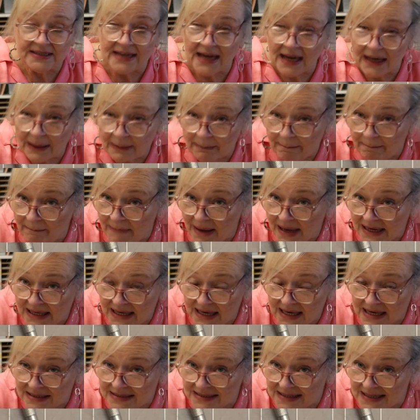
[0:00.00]
tuck
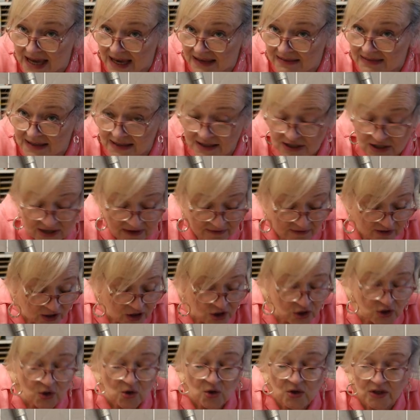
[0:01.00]
money inside the shovel.
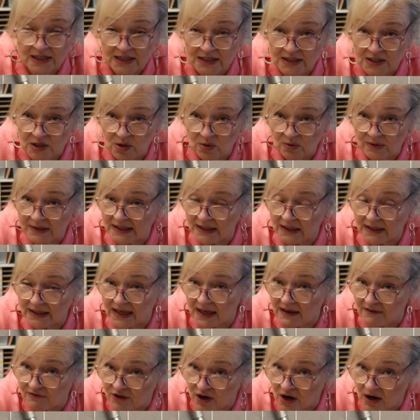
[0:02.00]
You could do little
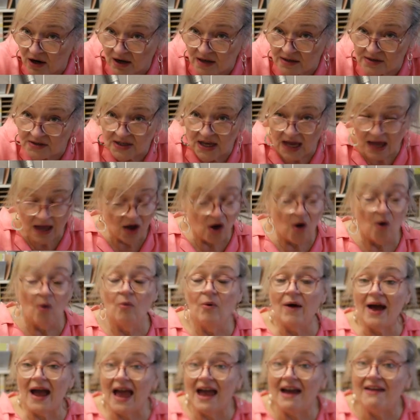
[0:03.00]
gift cards,
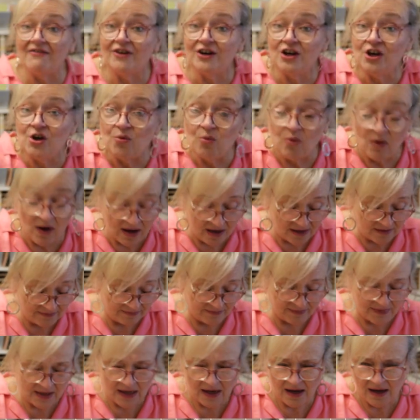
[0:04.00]
whatever you want.
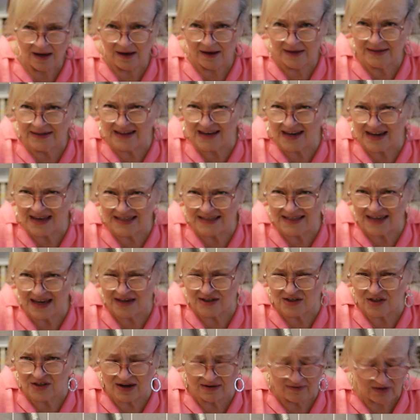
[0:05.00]
Did I say
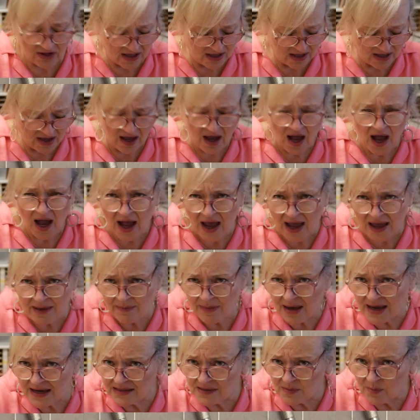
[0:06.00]
shovel? I
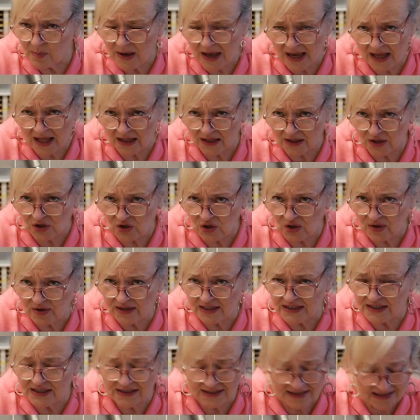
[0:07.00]
meant pill. You
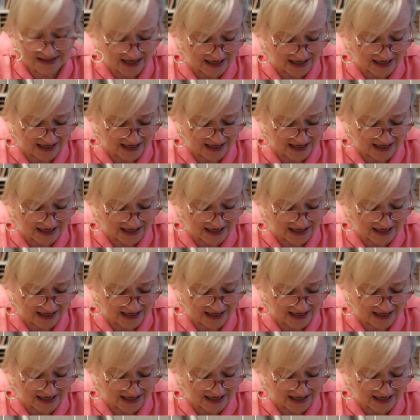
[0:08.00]
could just